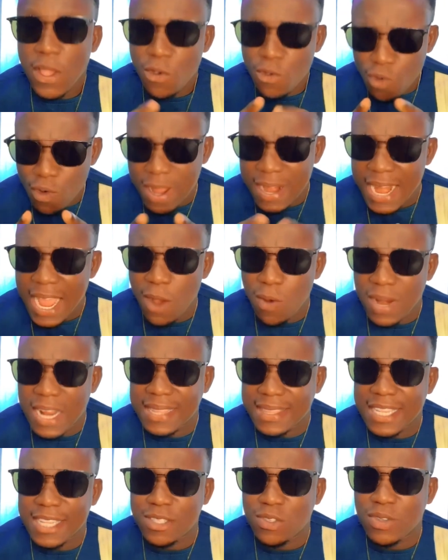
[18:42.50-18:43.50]
You and I will
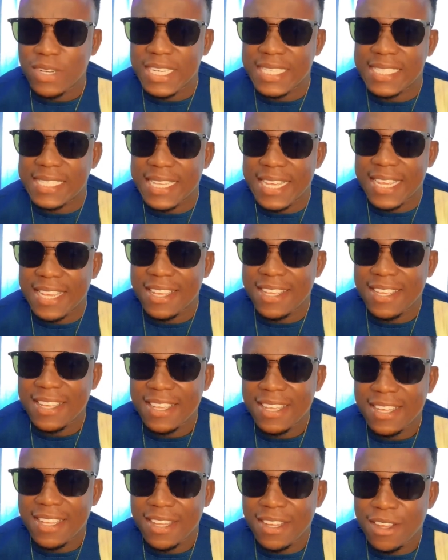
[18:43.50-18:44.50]
attest to it say
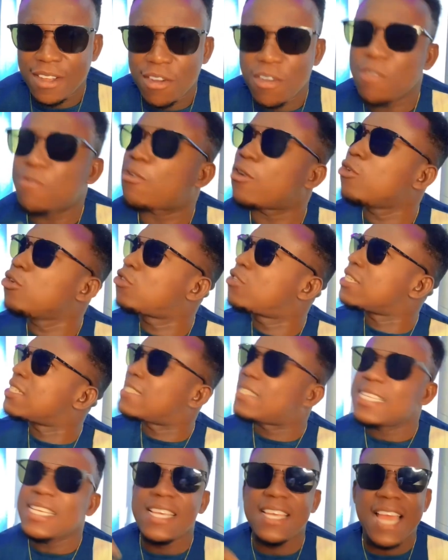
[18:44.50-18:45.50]
for you to
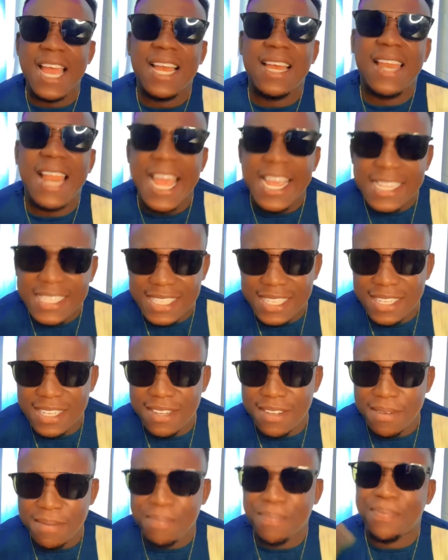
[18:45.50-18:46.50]
see a light
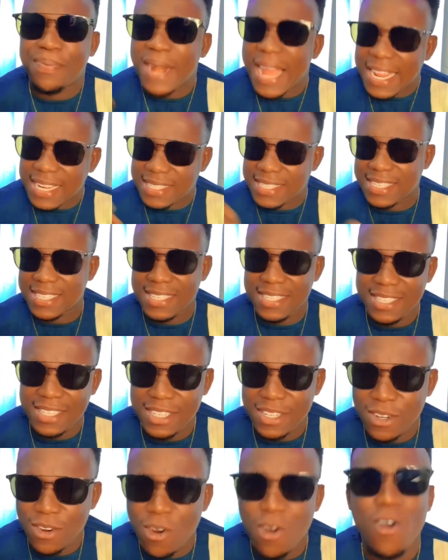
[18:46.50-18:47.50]
bright
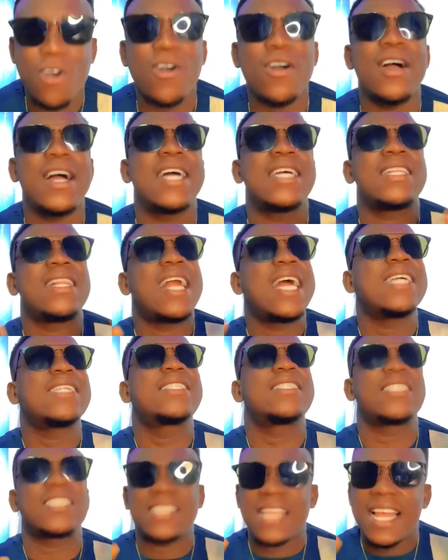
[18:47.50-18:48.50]
or a light
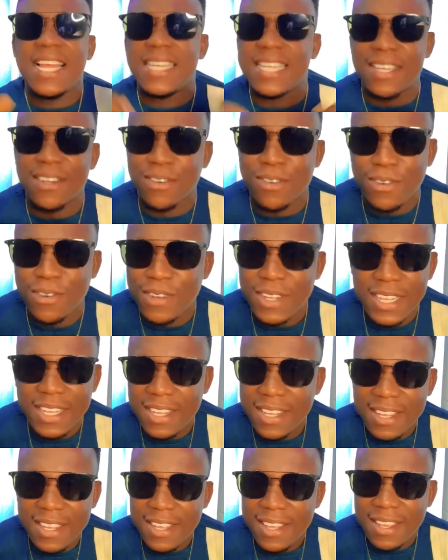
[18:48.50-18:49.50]
shining, no,
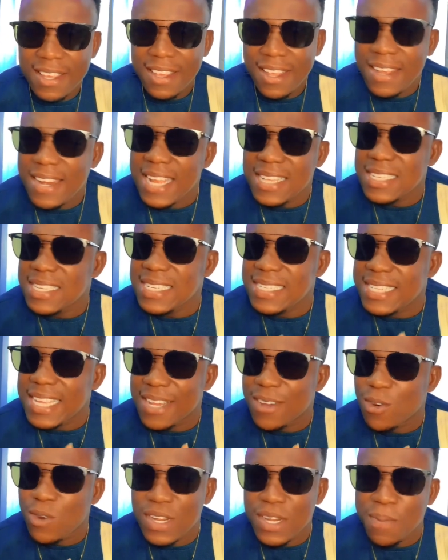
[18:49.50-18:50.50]
it doesn't
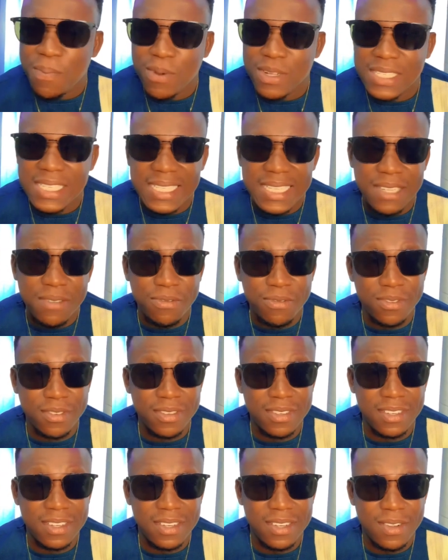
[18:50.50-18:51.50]
take only positive
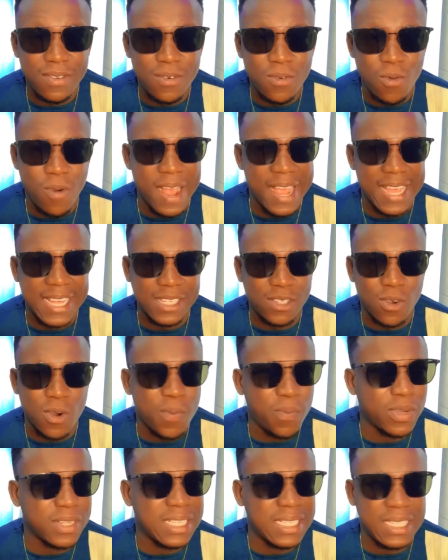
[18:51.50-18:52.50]
wires or
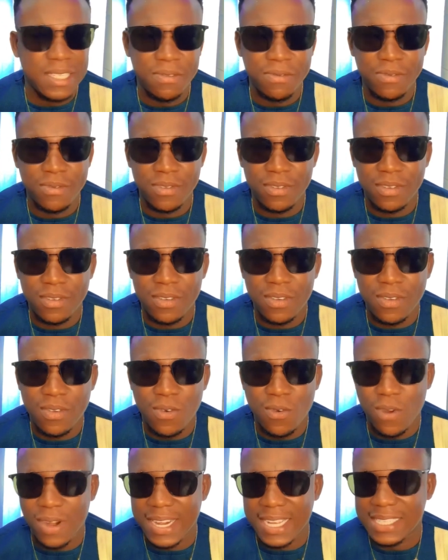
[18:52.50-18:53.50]
positive
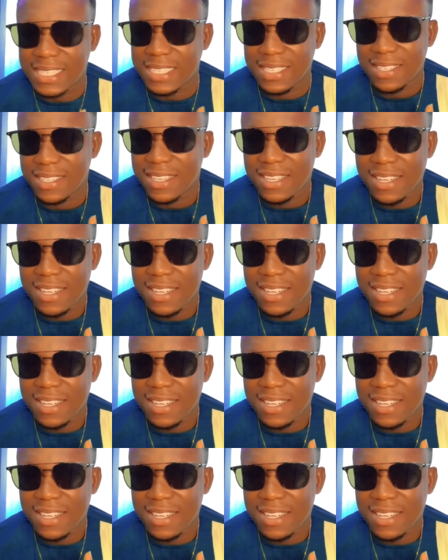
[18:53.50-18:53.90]
connection.